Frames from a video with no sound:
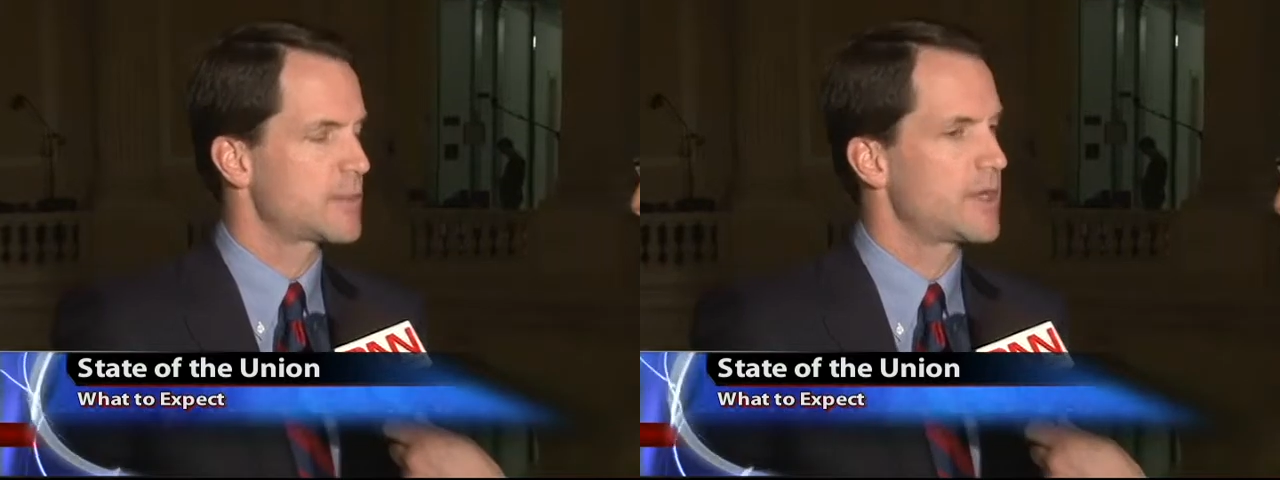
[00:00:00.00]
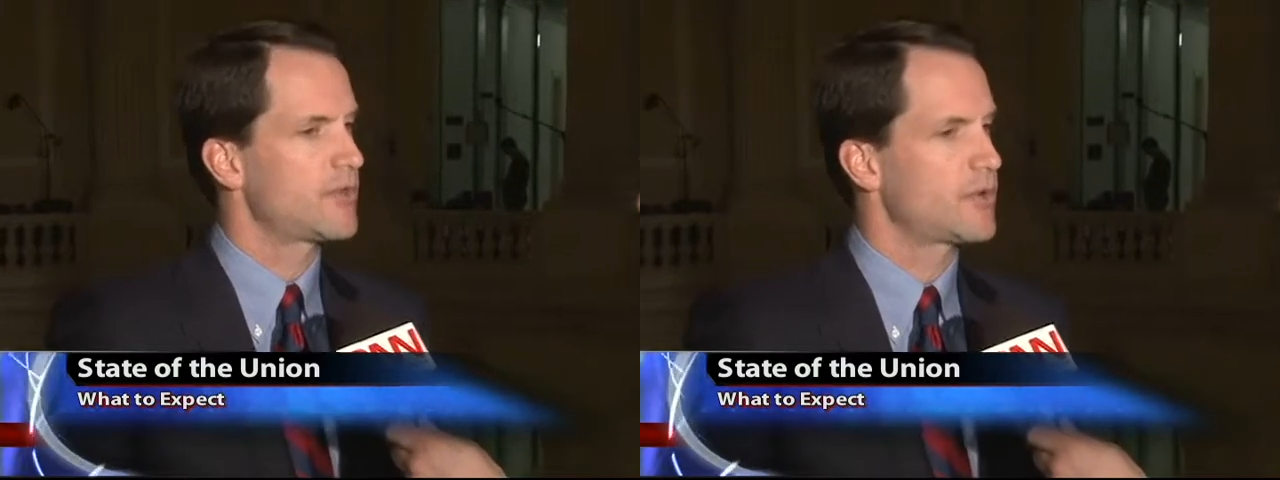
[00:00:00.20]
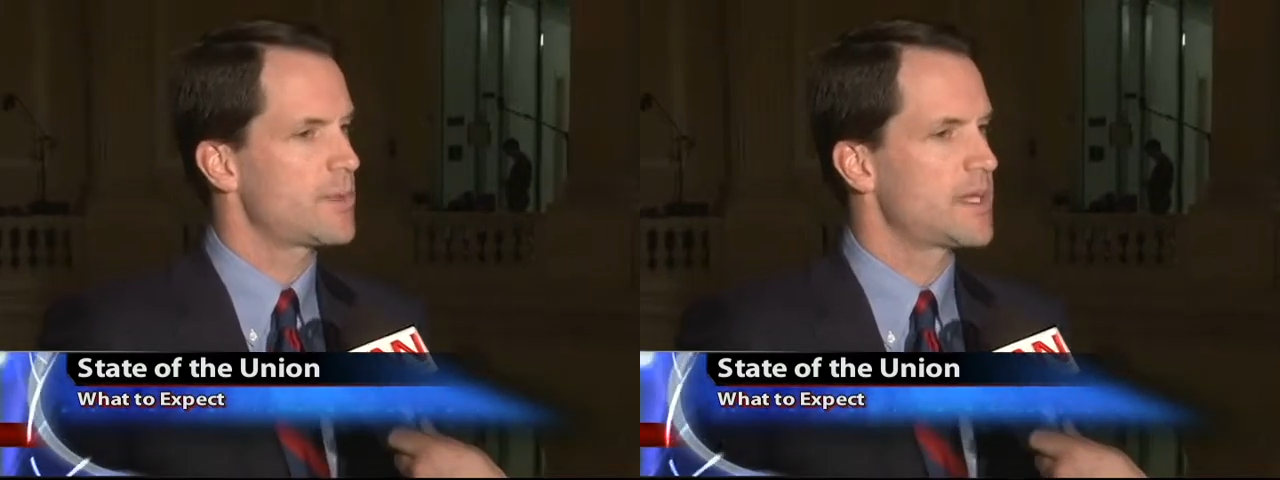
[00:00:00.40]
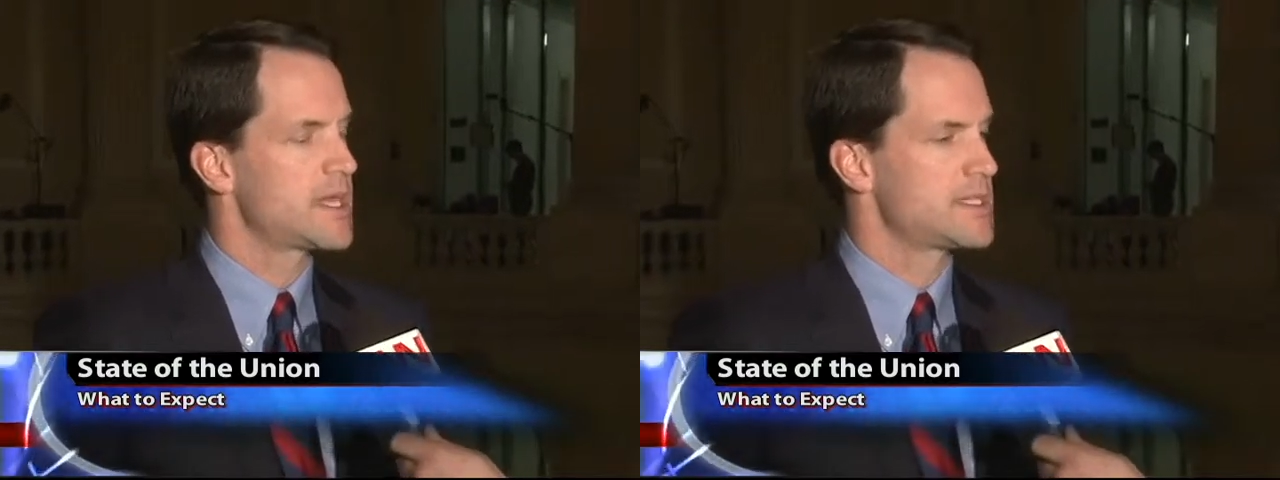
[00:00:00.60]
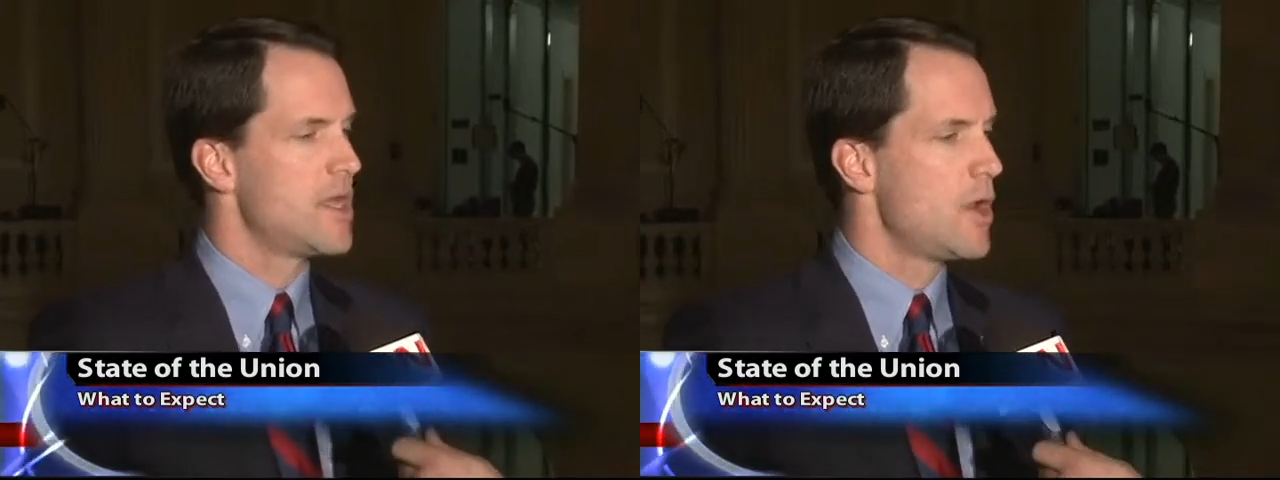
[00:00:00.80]
but also
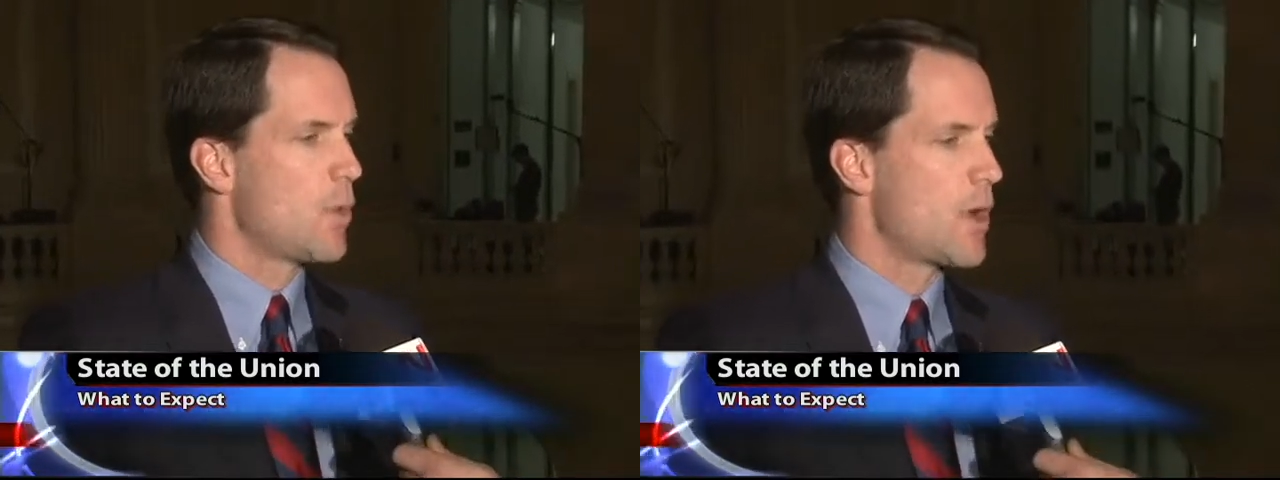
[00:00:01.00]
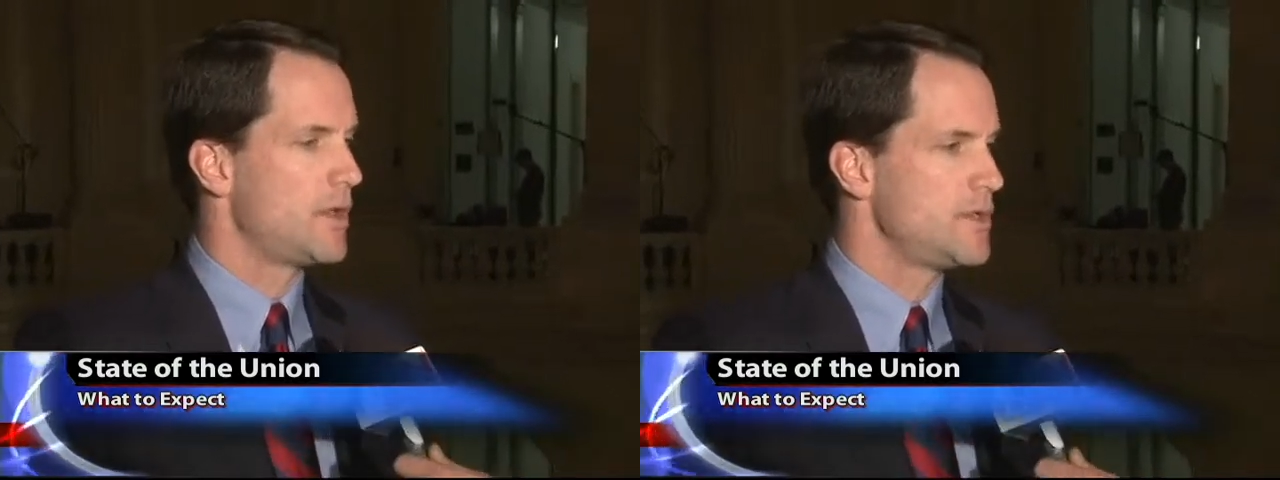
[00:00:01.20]
because while